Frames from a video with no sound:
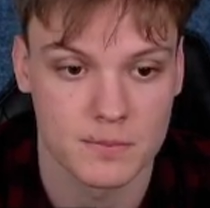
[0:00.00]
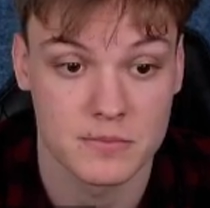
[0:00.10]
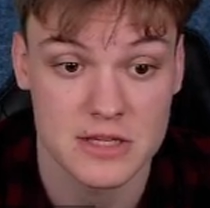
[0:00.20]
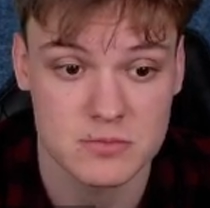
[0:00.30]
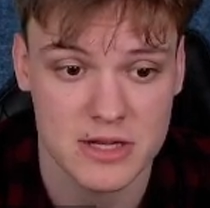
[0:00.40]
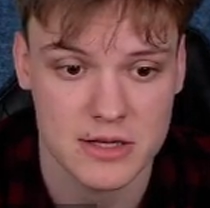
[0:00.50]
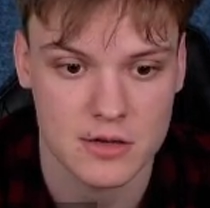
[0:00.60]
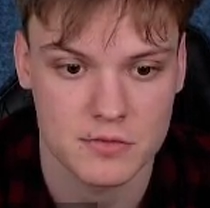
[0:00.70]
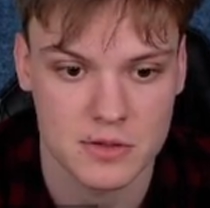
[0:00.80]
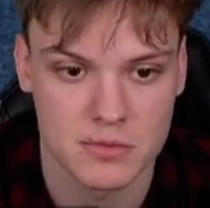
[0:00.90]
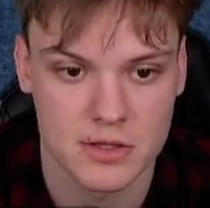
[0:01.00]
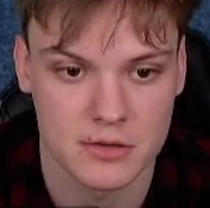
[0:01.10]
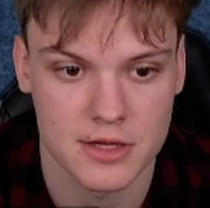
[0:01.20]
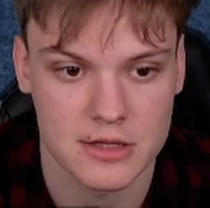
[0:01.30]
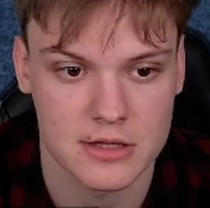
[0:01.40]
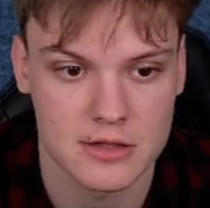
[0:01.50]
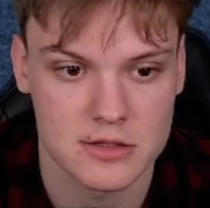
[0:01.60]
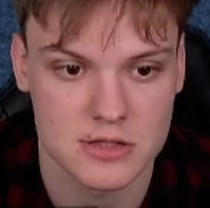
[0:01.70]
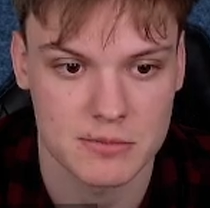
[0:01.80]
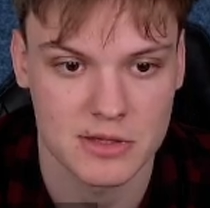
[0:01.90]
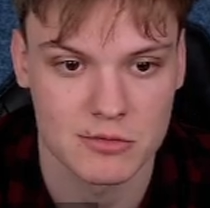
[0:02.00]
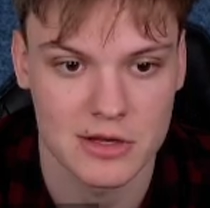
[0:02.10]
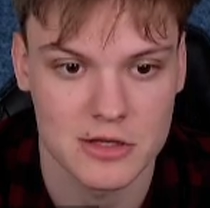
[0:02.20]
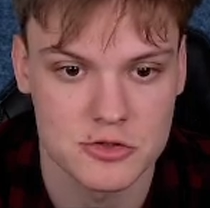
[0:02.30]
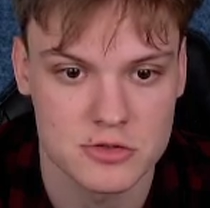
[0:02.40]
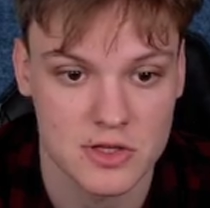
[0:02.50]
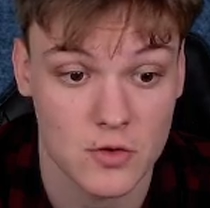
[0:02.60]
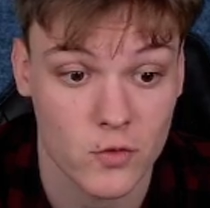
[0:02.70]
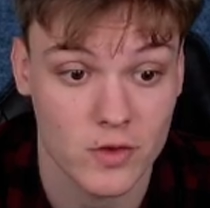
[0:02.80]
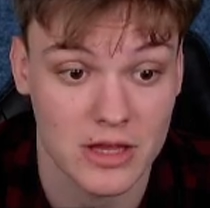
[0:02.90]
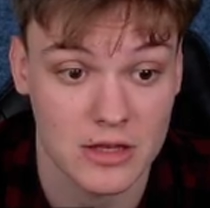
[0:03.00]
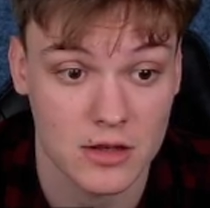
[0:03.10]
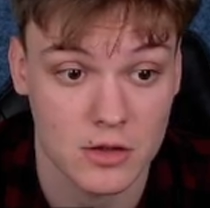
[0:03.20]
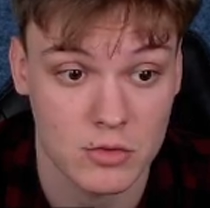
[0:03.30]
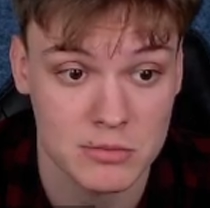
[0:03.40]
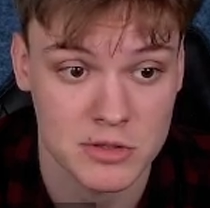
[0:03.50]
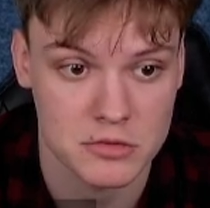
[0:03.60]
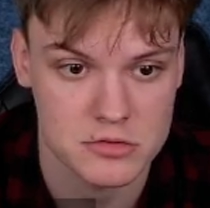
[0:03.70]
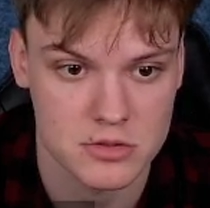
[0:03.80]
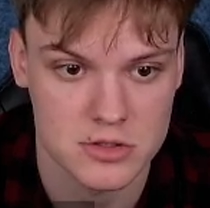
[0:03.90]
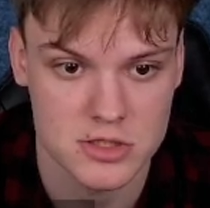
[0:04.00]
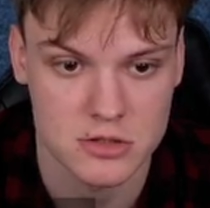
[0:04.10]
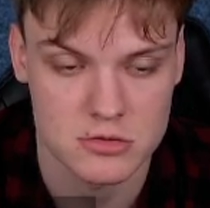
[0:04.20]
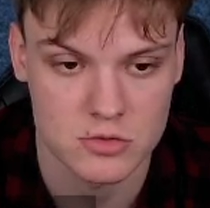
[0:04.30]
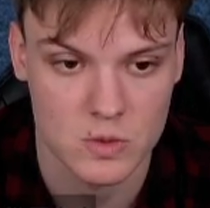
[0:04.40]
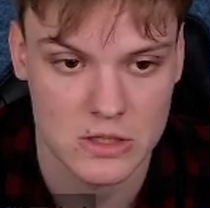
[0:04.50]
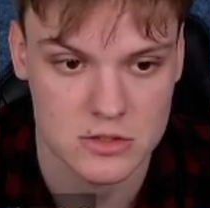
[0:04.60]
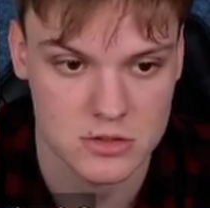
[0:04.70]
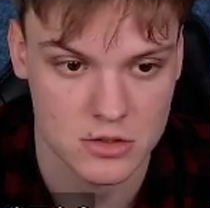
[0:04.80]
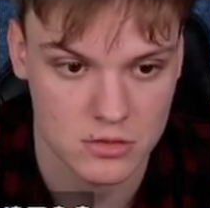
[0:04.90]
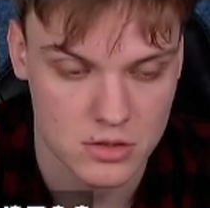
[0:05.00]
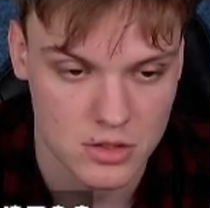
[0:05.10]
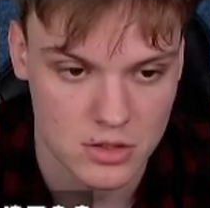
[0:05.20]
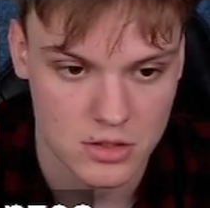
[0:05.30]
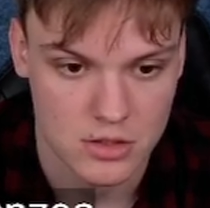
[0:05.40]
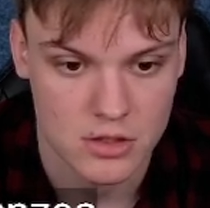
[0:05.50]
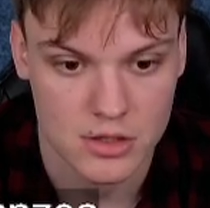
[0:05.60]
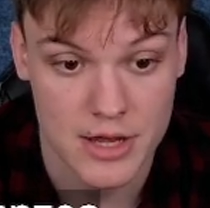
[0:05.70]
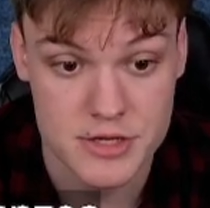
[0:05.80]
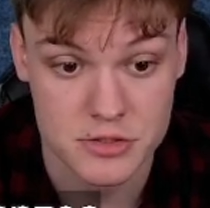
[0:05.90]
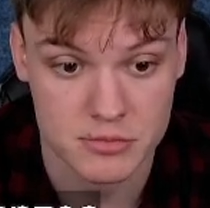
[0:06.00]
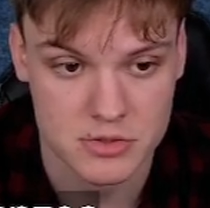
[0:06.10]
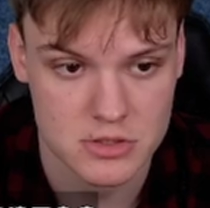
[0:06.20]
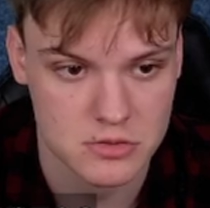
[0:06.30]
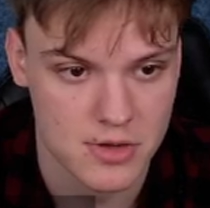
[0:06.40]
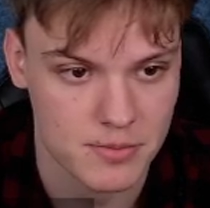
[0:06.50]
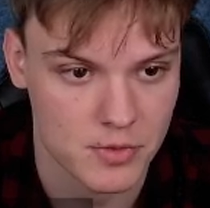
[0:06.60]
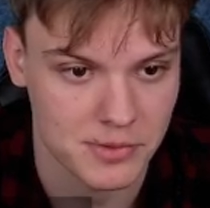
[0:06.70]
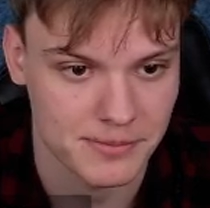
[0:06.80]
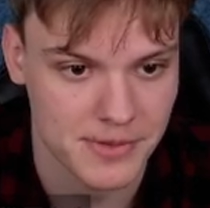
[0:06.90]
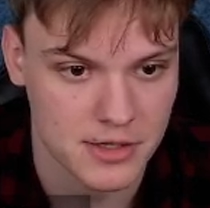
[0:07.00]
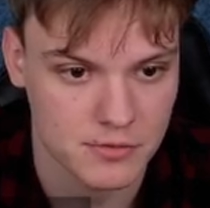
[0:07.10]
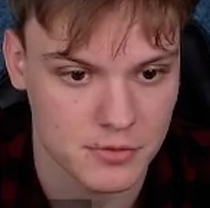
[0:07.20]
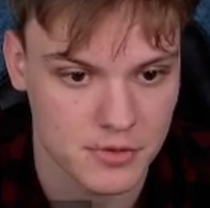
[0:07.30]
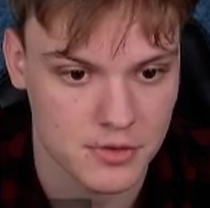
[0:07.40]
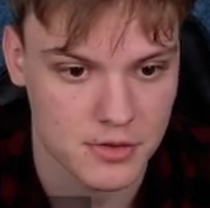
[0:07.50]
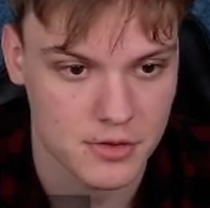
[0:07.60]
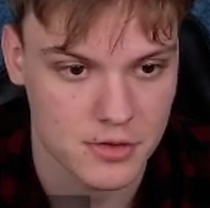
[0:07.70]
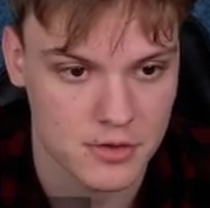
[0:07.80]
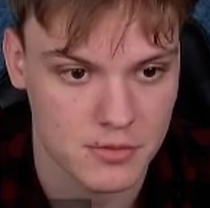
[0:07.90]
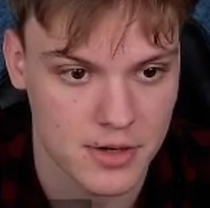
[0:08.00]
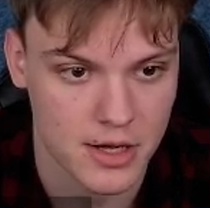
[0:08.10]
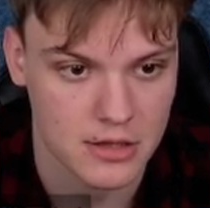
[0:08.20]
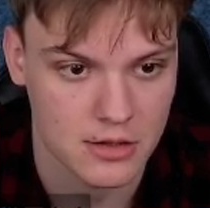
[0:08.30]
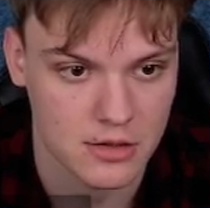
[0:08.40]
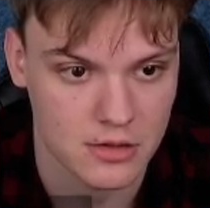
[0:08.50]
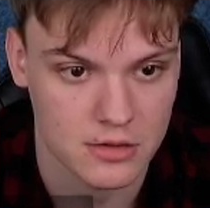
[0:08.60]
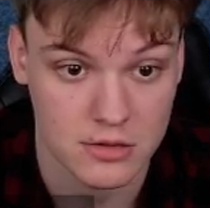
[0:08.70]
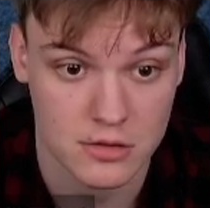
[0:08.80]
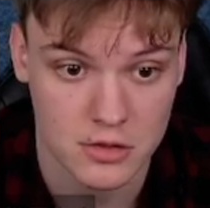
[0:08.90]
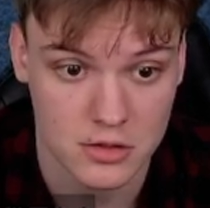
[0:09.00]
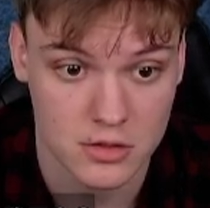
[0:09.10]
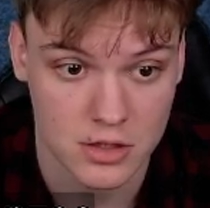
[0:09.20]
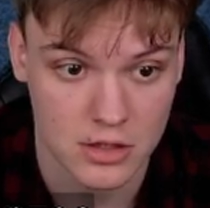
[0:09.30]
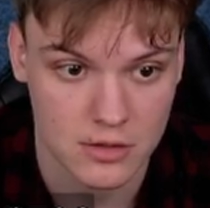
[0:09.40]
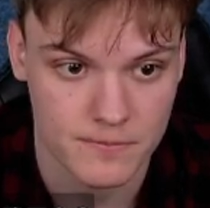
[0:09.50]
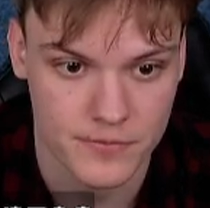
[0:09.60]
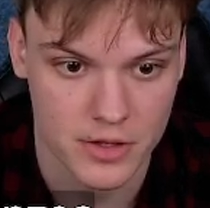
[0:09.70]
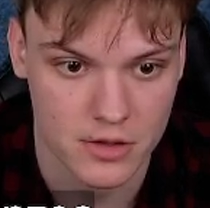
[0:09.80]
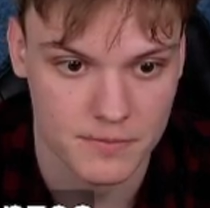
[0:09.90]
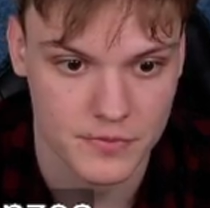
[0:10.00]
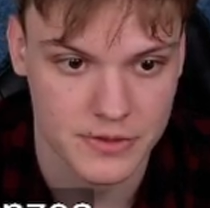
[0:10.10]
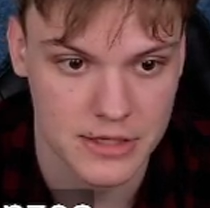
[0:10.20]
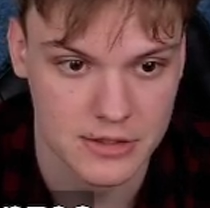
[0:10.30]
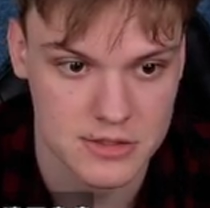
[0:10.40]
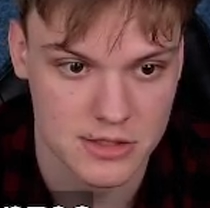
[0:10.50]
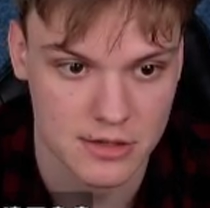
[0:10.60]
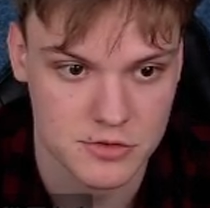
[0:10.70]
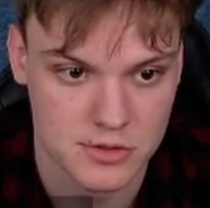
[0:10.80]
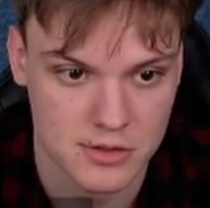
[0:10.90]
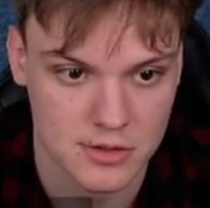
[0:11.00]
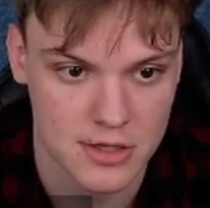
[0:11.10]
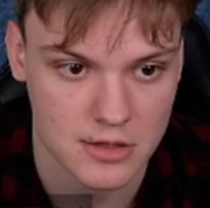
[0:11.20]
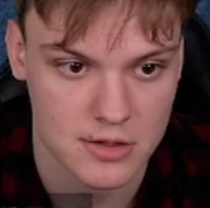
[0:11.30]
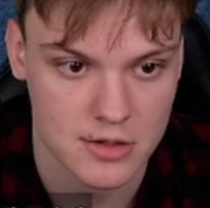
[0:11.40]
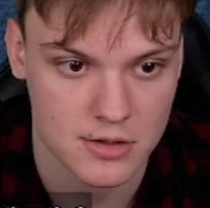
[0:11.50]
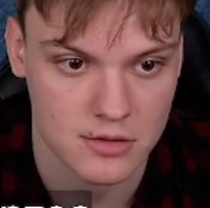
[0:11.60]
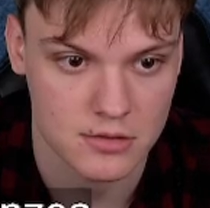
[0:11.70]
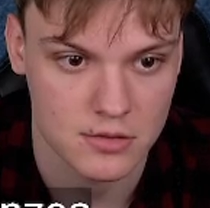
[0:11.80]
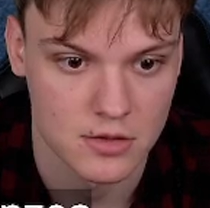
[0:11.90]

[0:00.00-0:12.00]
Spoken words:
let's play knight f3, but now knight e3 is coming really juicy. Not only hitting the queen, but also the g2 square. So I assume this is quite problematic for white, and not going to take any stuff. Just going to take there, and